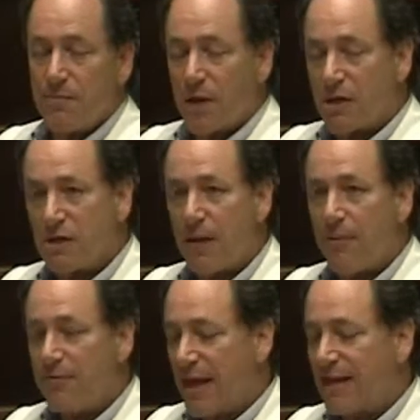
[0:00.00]
But on
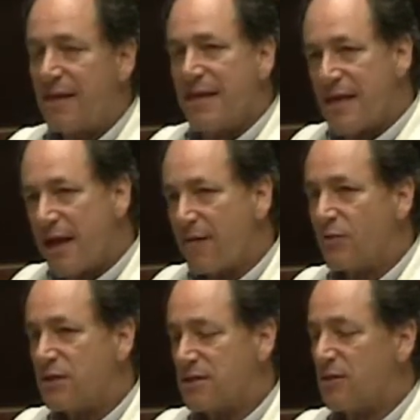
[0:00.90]
top of that,
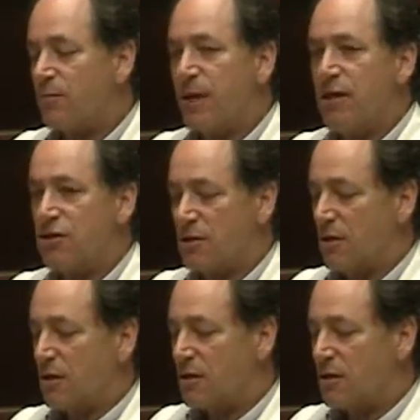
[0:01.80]
every single patient